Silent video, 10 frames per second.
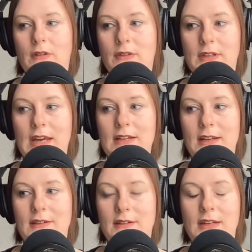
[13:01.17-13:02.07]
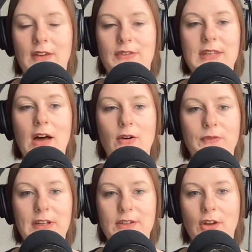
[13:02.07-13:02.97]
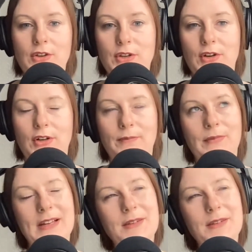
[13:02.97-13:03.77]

this identity of self. It's also, I